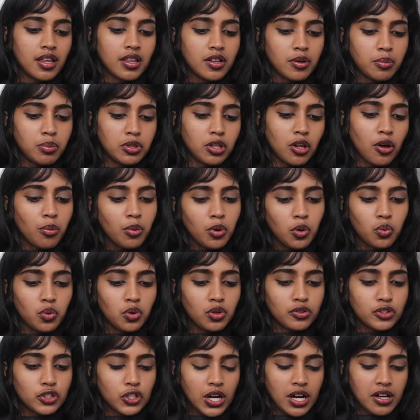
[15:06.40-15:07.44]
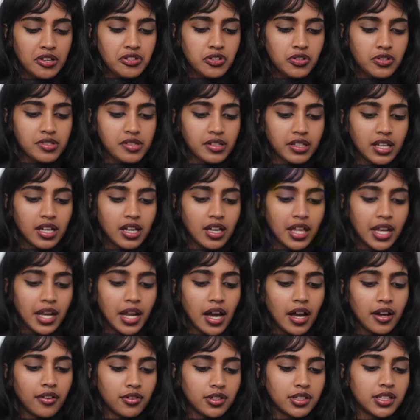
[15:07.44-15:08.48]
the Paloma wool trousers again.
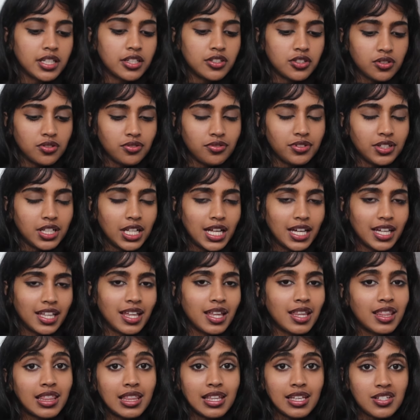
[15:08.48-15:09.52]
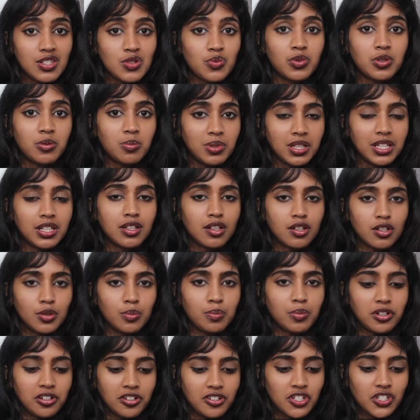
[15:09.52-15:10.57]
I really do feel like these would be a
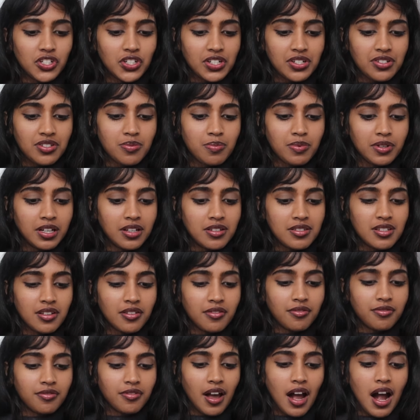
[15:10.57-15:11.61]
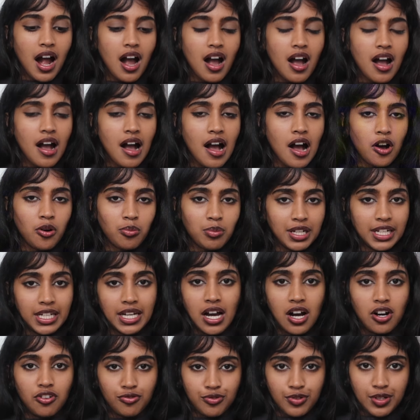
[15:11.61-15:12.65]
good purchase because of how many
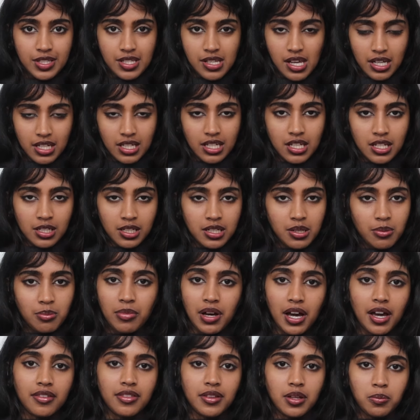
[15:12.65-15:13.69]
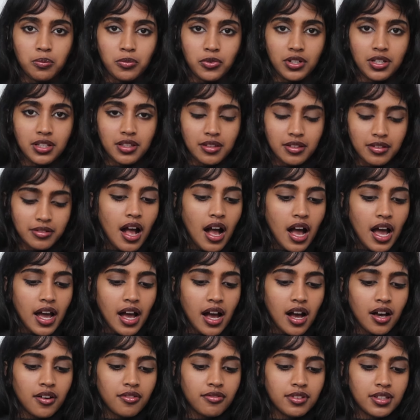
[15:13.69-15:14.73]
outfits I can combine them with. I
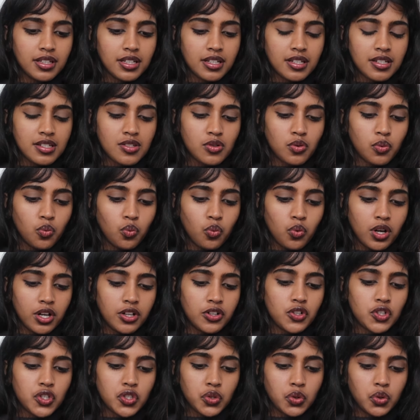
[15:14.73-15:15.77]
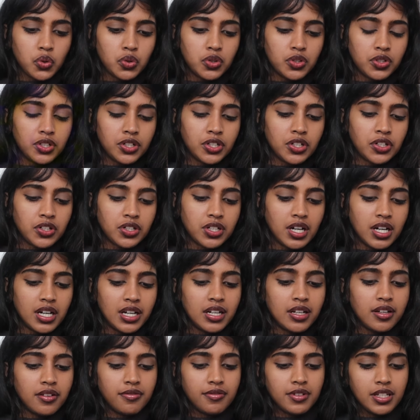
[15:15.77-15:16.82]
have this one shoulder
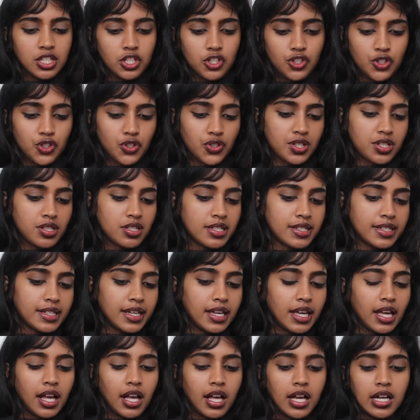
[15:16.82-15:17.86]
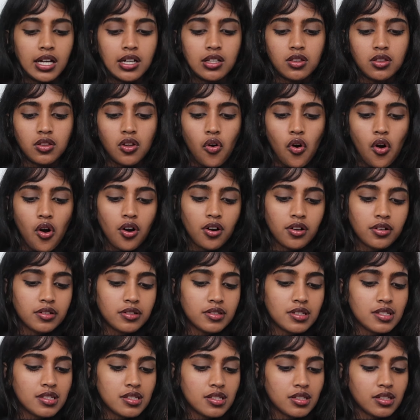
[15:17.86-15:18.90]
kind of interesting long
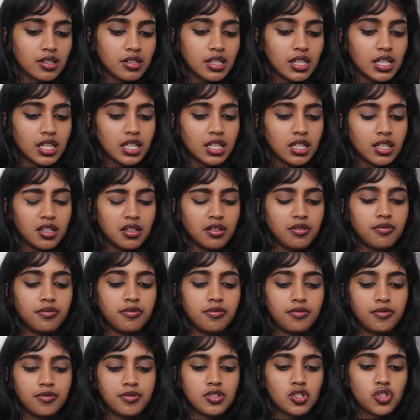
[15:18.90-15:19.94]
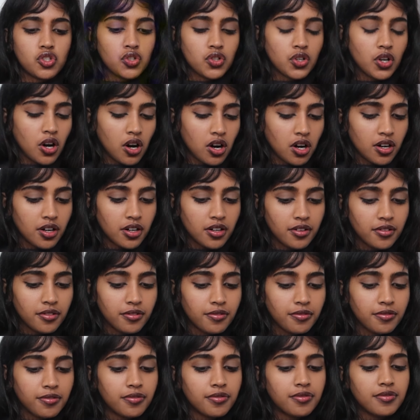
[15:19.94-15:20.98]
sleeve
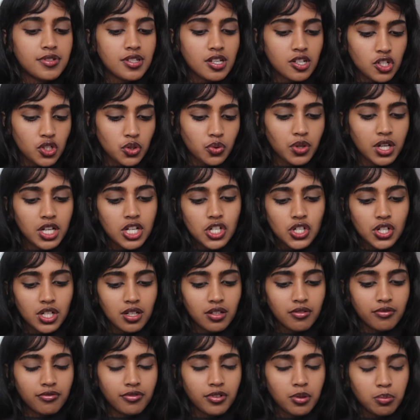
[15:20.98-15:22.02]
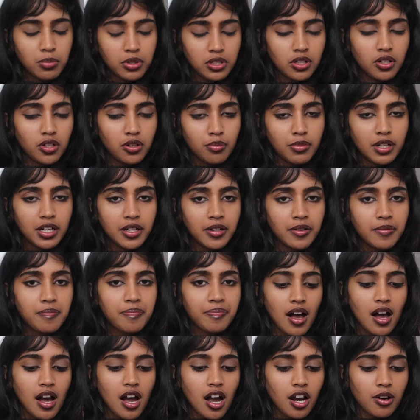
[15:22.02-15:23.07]
scarf situation from Paloma.
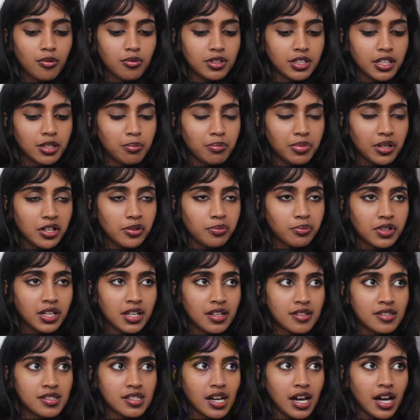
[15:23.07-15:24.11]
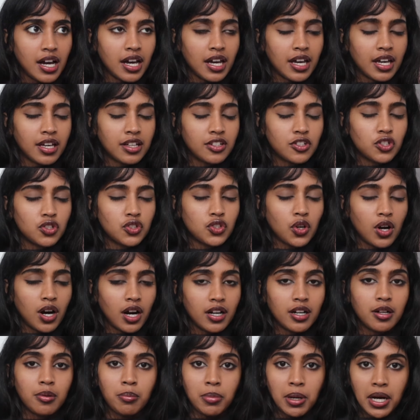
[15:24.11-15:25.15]
I'm really bummed because I
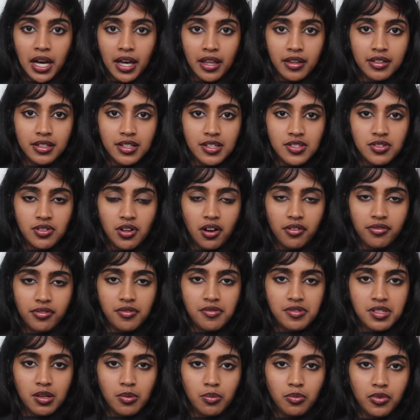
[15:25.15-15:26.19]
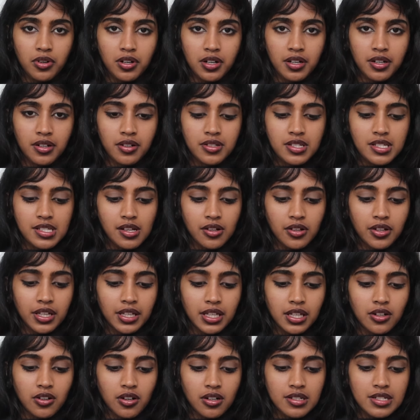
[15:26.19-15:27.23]
tried to buy this off of someone selling
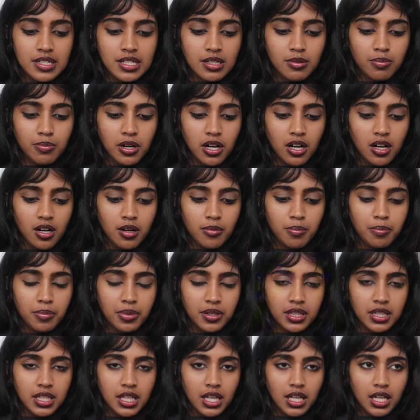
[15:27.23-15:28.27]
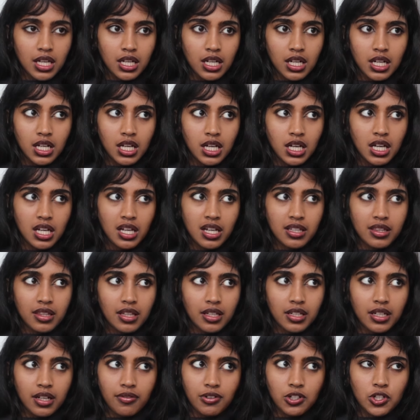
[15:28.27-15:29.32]
it on Depop, but then
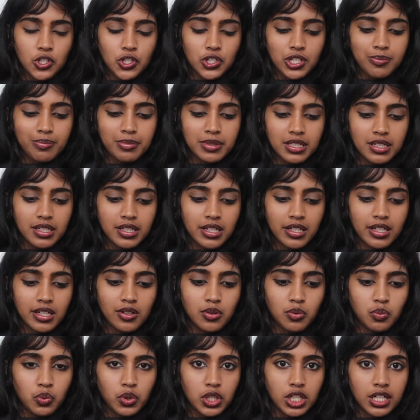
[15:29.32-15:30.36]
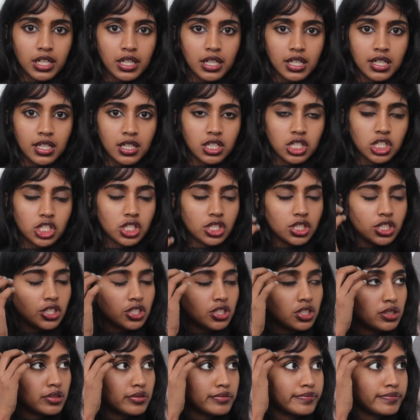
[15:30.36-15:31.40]
they never shipped it, which